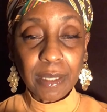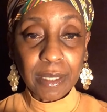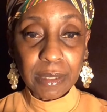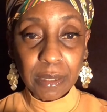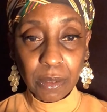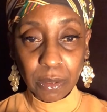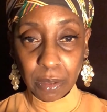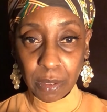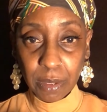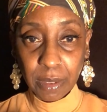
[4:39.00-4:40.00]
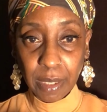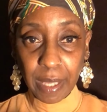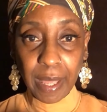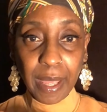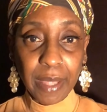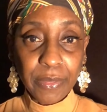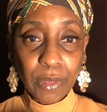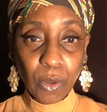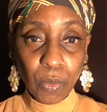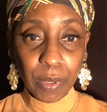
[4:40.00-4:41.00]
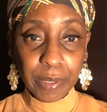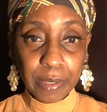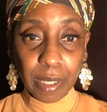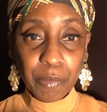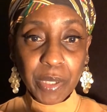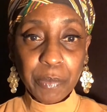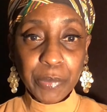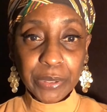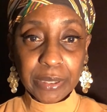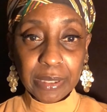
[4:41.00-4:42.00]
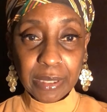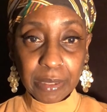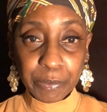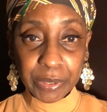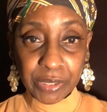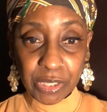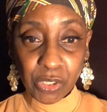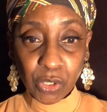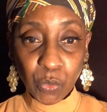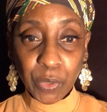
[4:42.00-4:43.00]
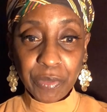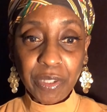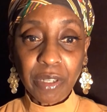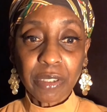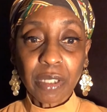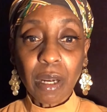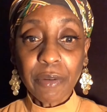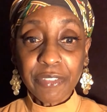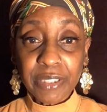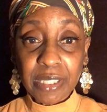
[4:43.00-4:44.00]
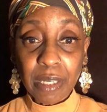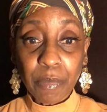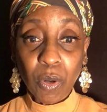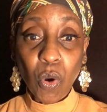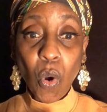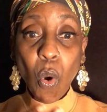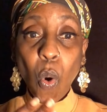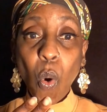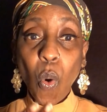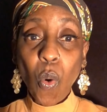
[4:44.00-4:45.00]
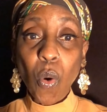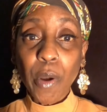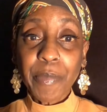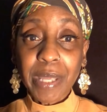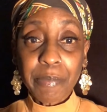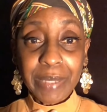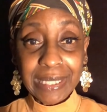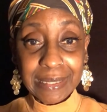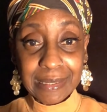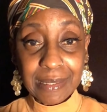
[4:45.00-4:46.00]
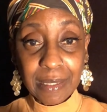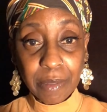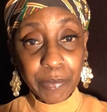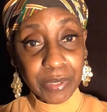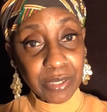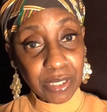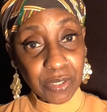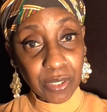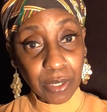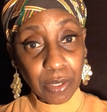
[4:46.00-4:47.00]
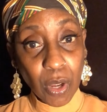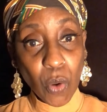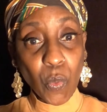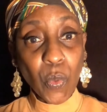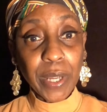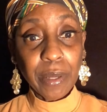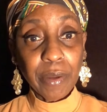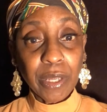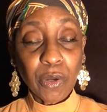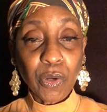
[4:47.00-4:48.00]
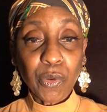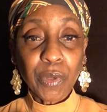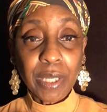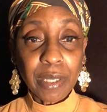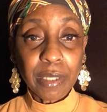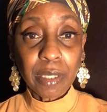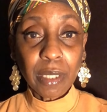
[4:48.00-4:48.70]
getting along and no one being put in a position where they're uncomfortable or being placed in a position where it could create